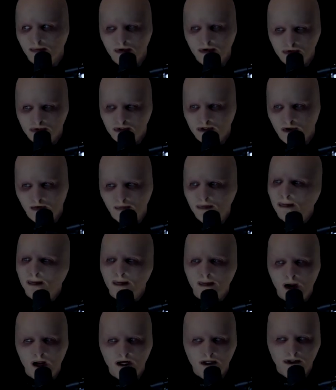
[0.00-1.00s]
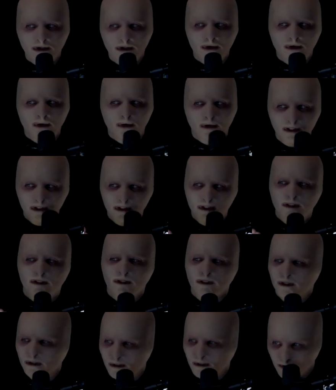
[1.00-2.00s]
abuse and government mind control
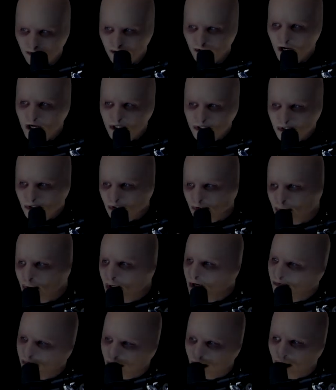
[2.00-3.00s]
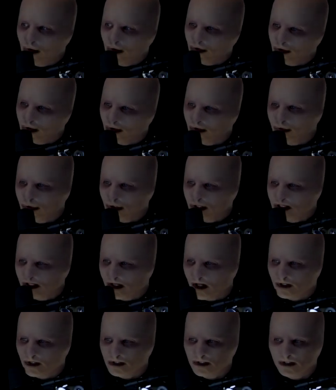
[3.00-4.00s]
conditioning, to the 12-year-old girl dressing
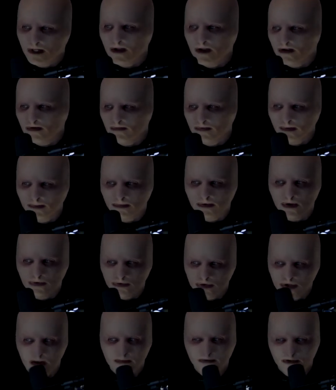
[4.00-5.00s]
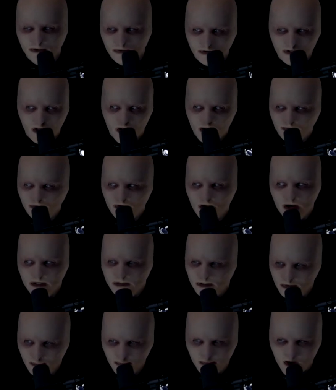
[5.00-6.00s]
like a slut giving blowjobs to a line of
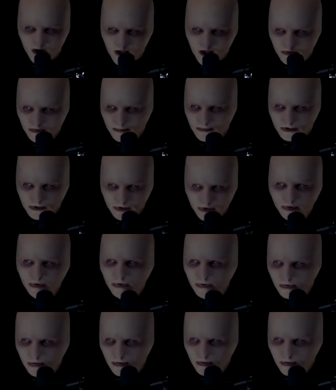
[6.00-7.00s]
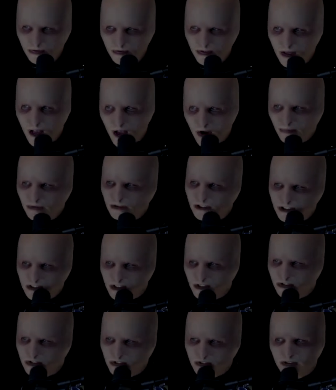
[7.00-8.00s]
guys in the bathroom at school, while
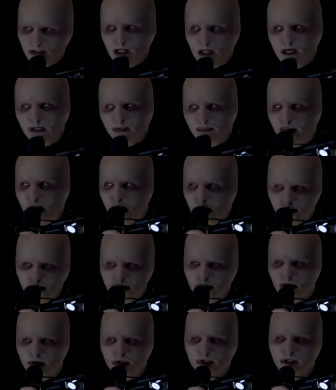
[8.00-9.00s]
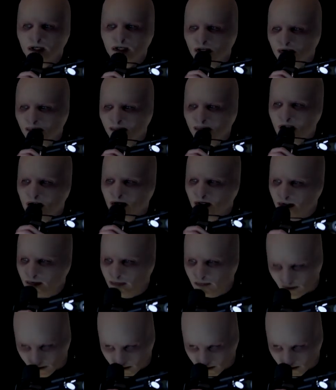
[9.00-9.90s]
listening to the latest pop star sing about it,